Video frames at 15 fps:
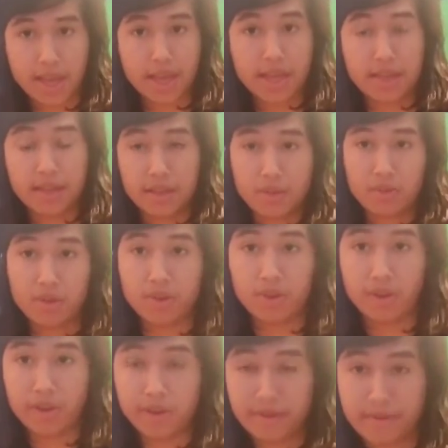and with
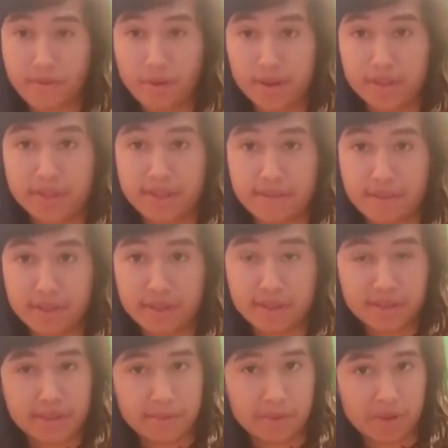all the 47
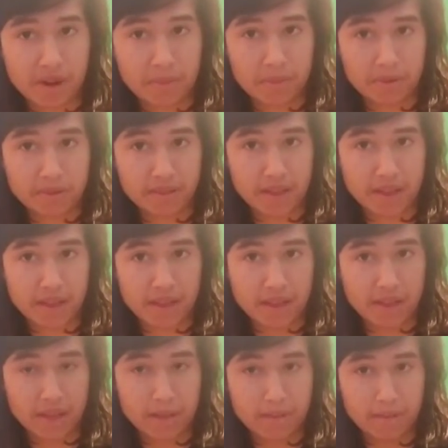subscribers,
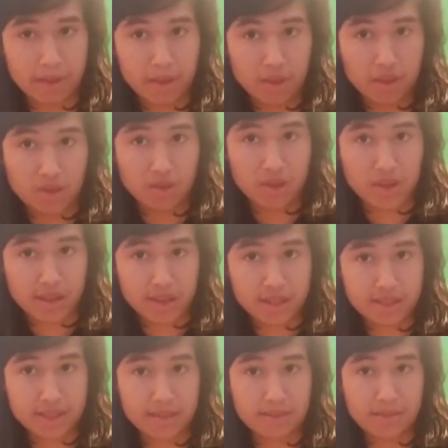um, you
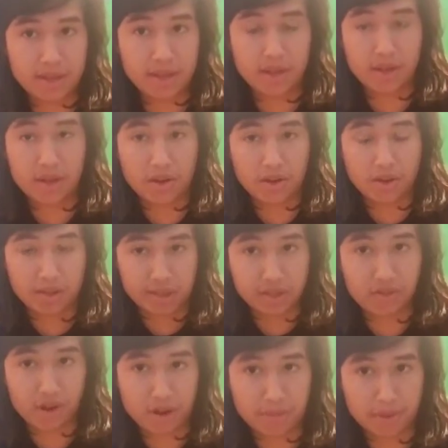guys are
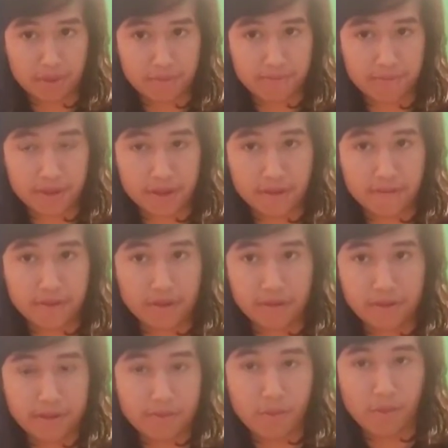incredible of
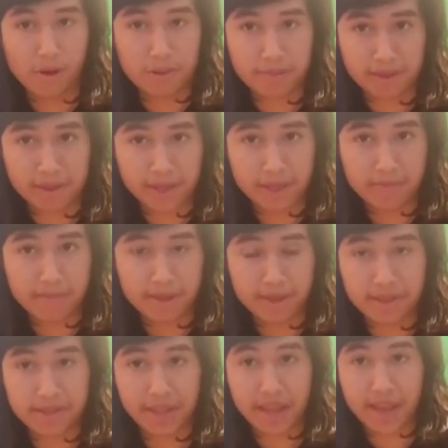supporting me
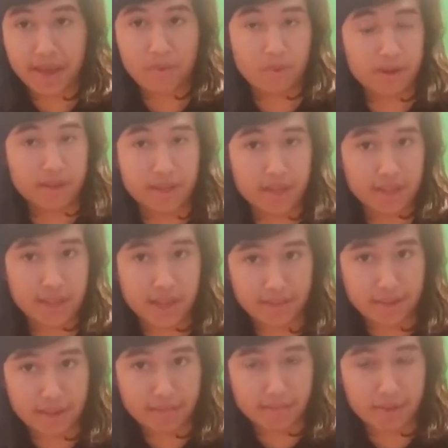because I would not have
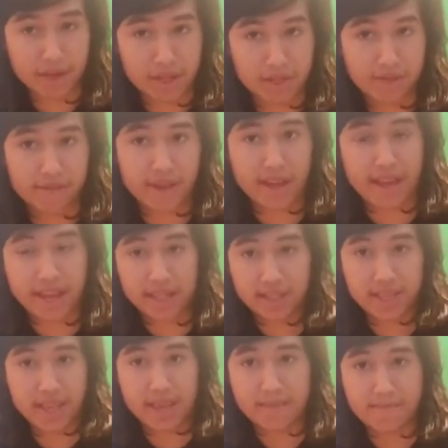that much if I
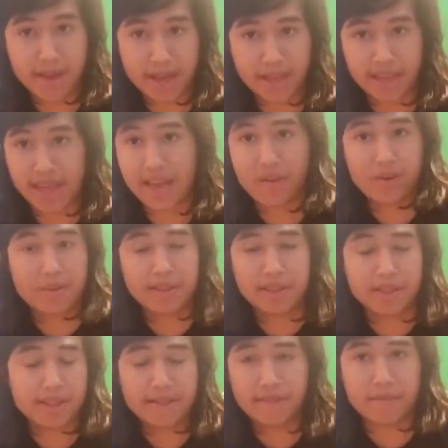actually came back. I would have
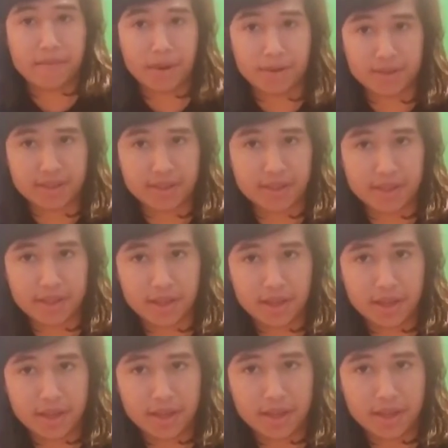been a different person.
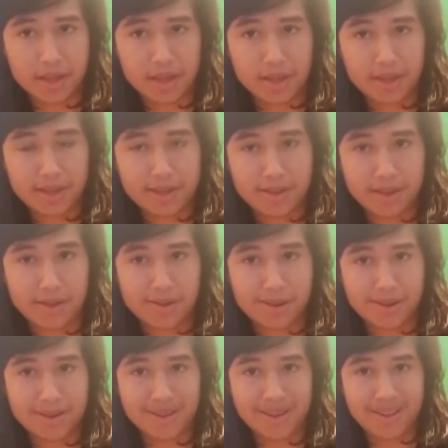So,
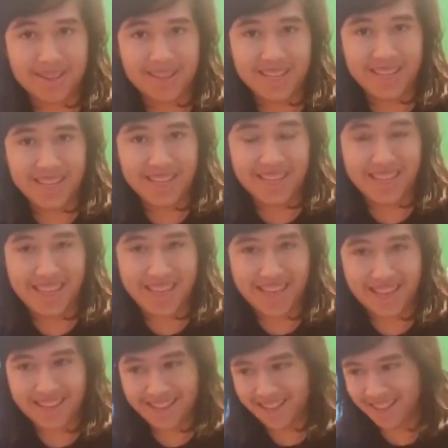yeah,